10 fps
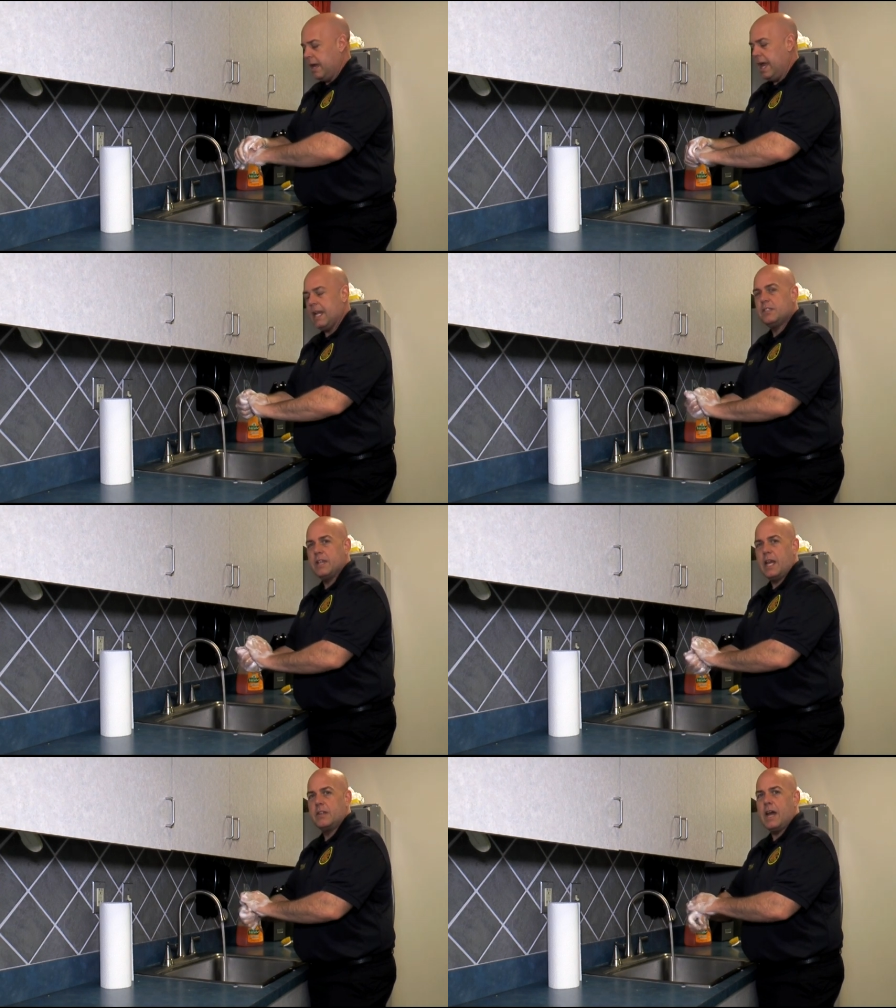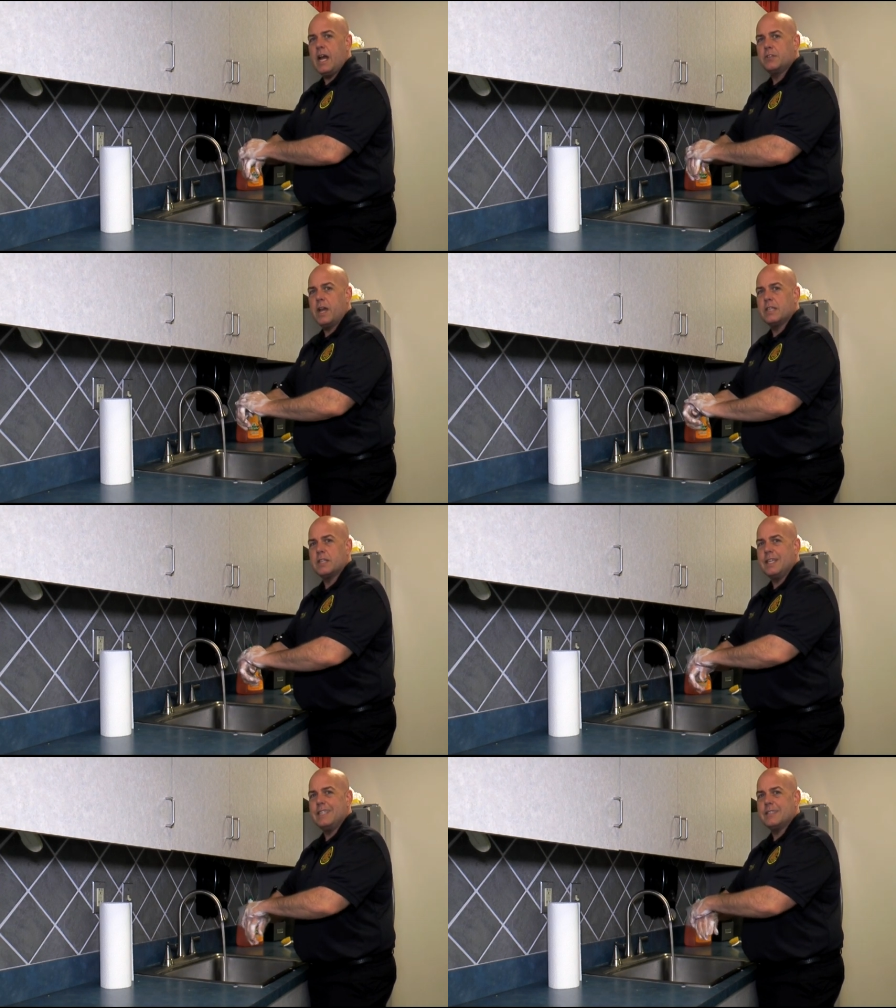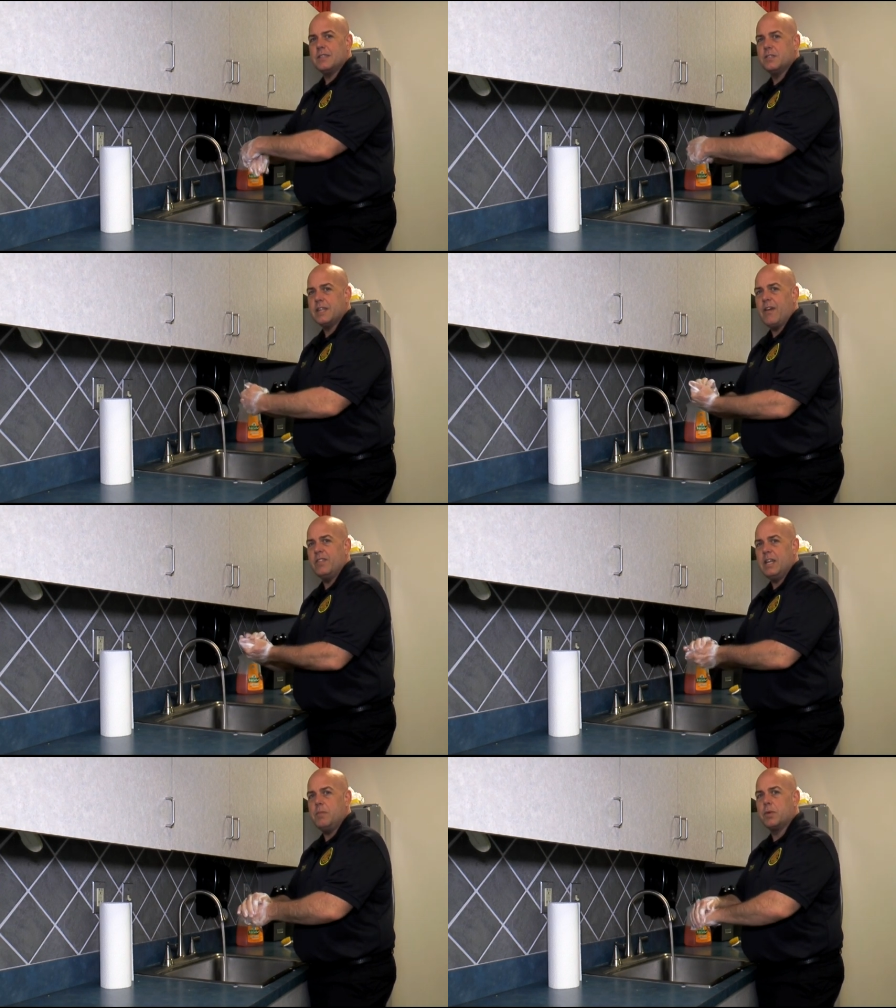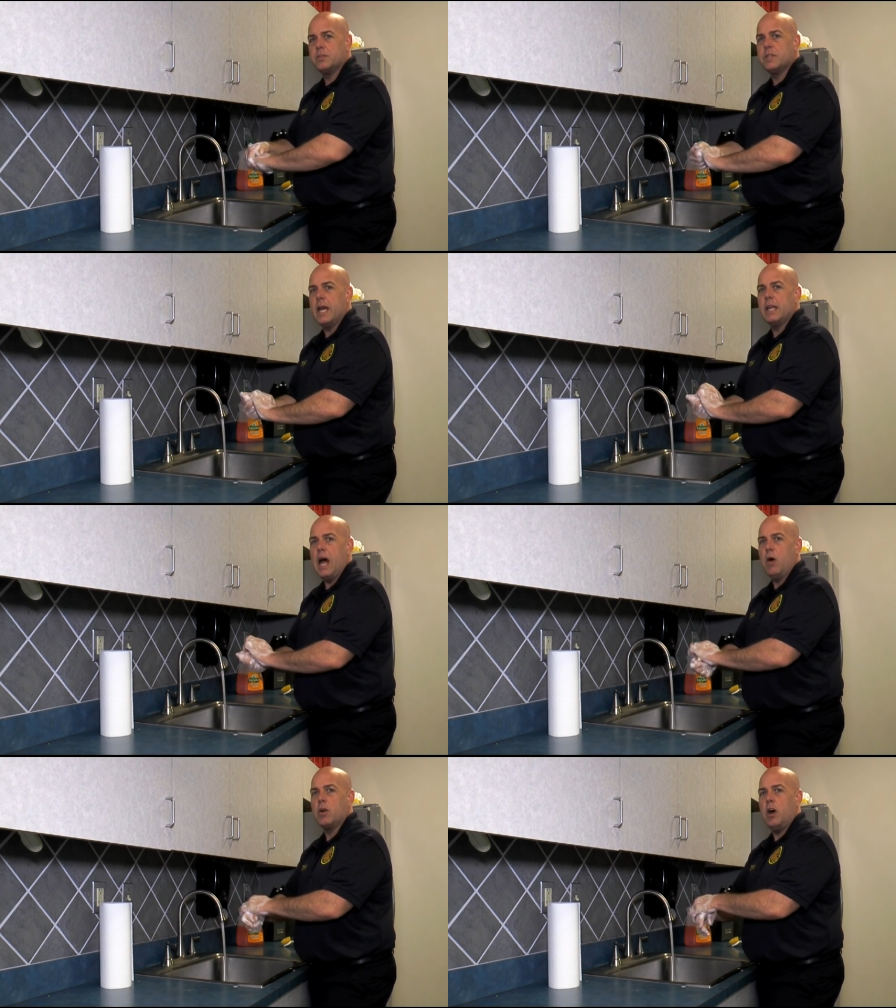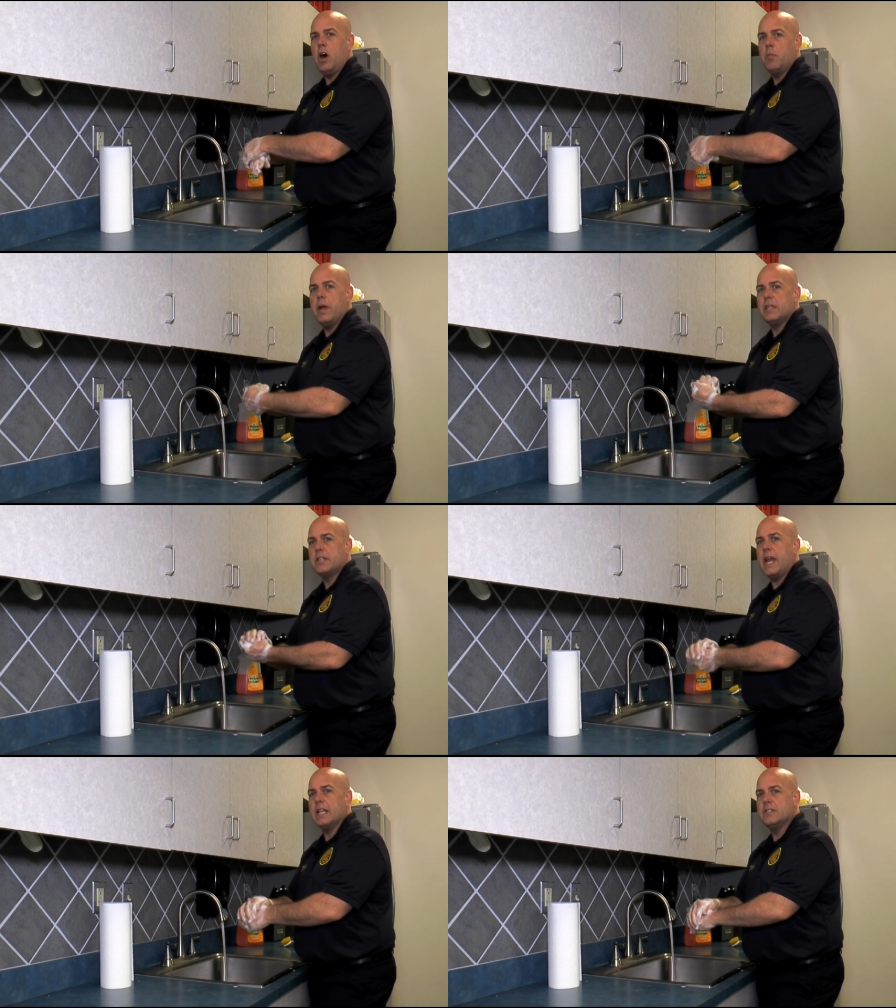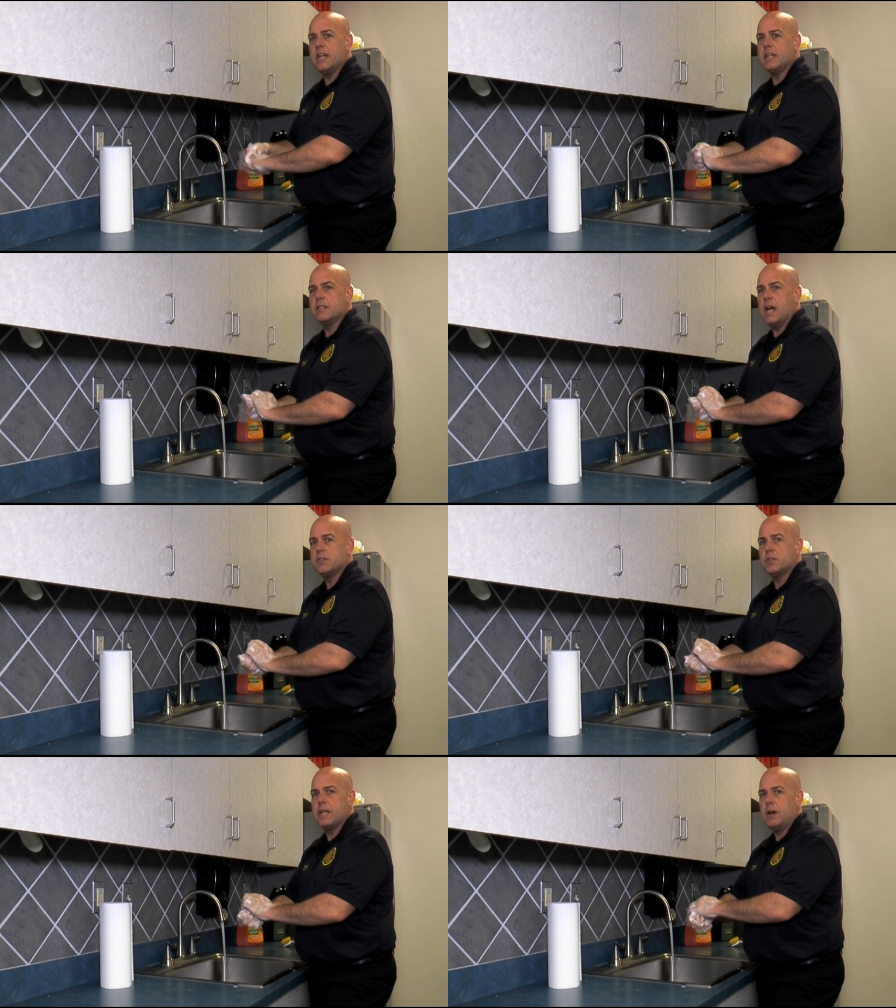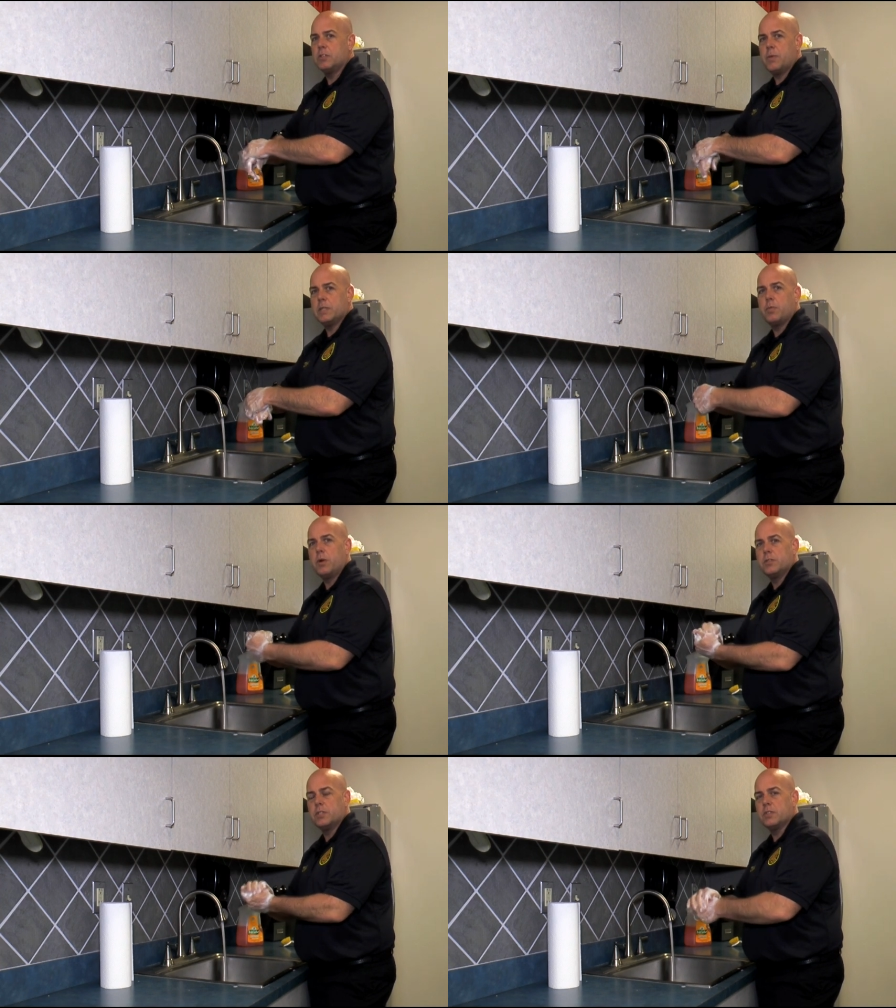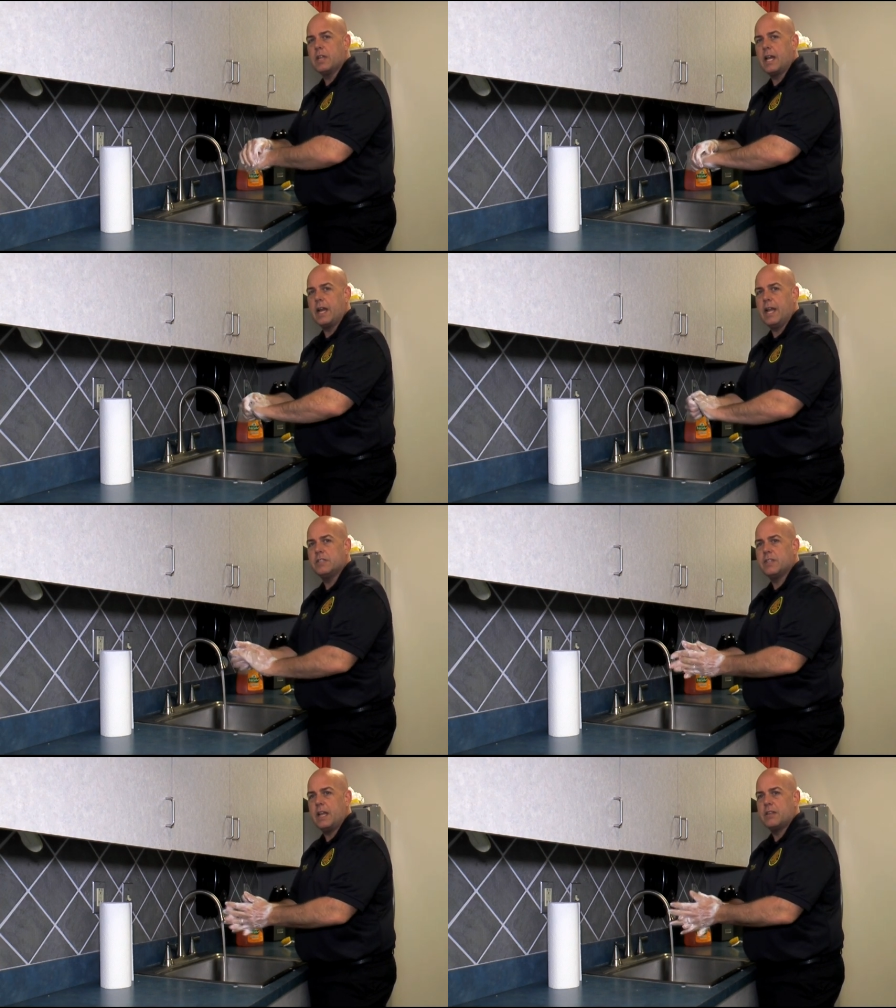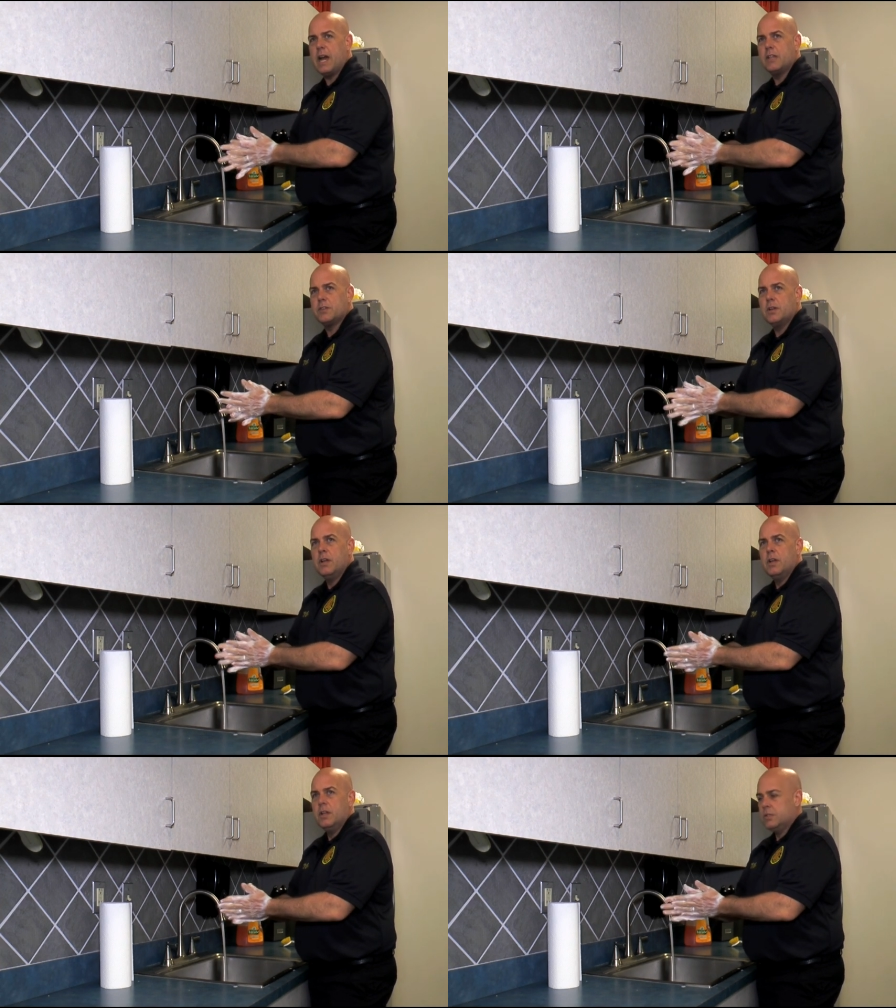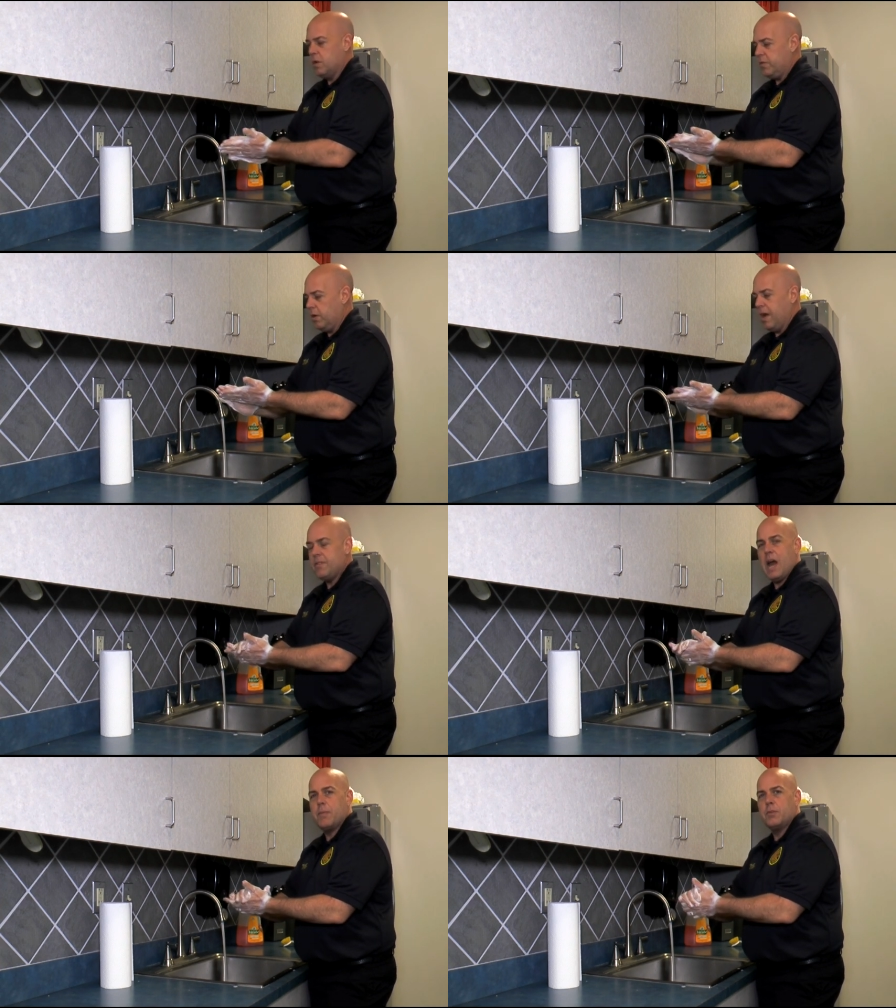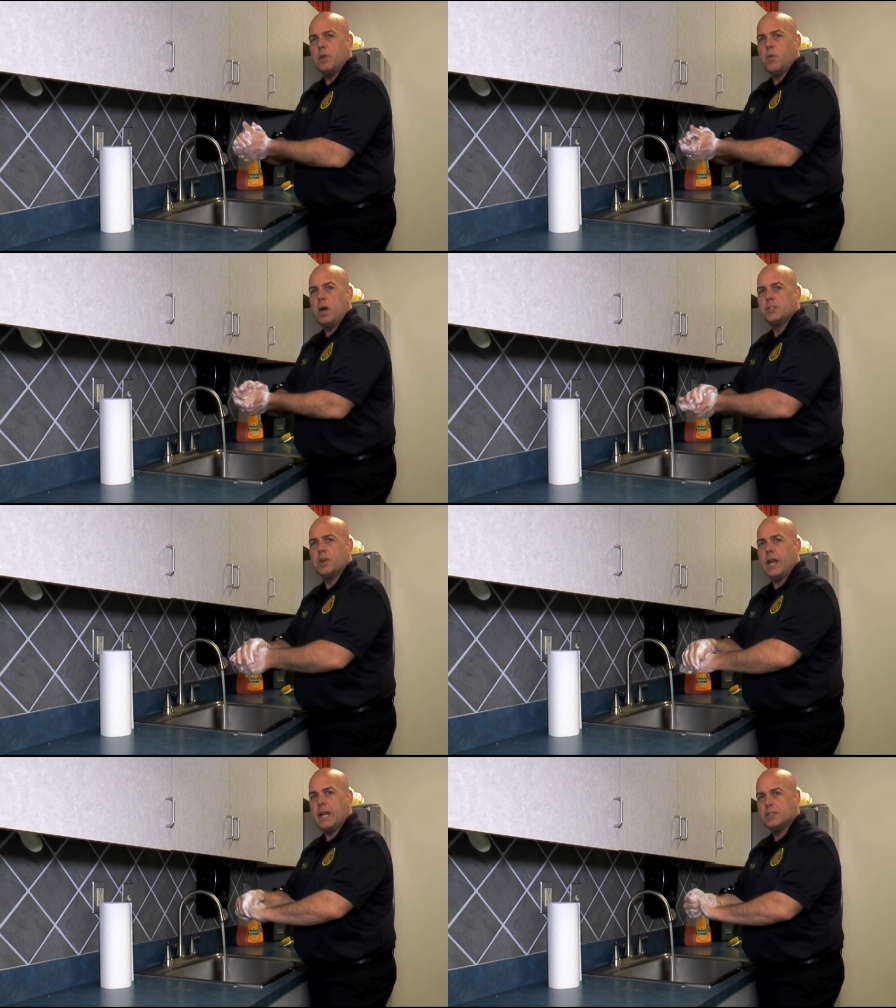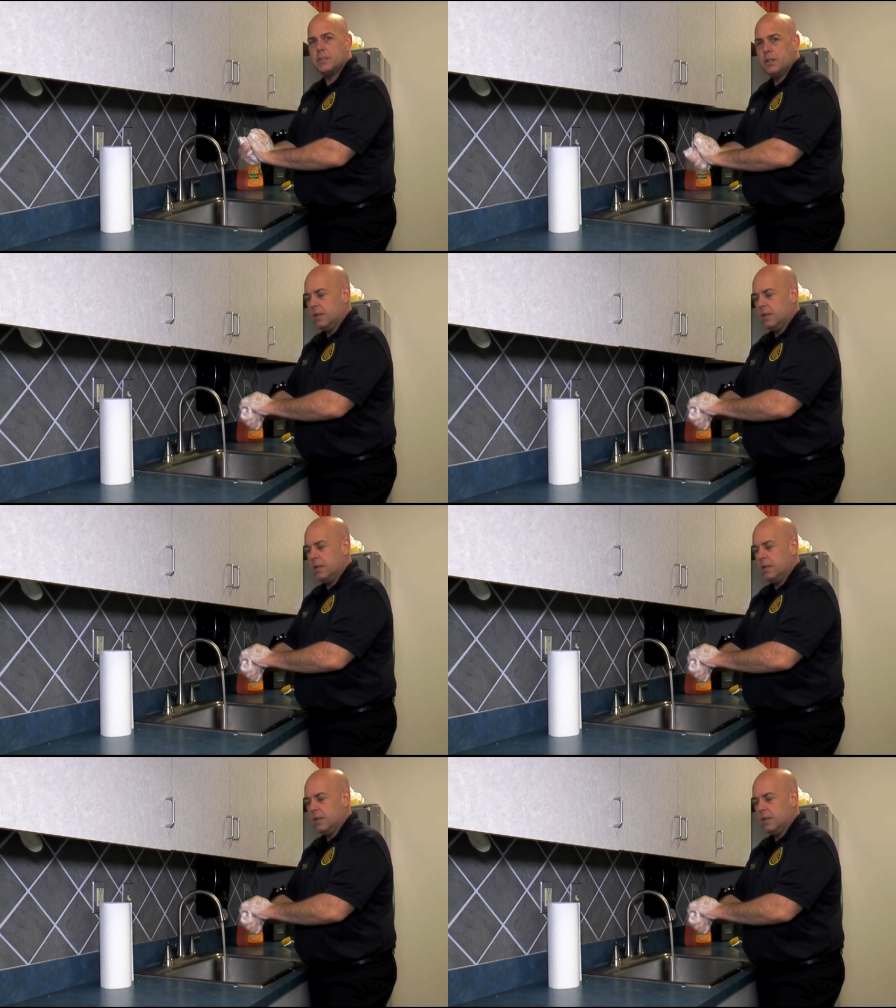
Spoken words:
hand sanitizer that has at least 70% alcohol-based hand sanitizer. The township has purchased a lot of hand sanitizer, so if you don't have the opportunity to wash your hands,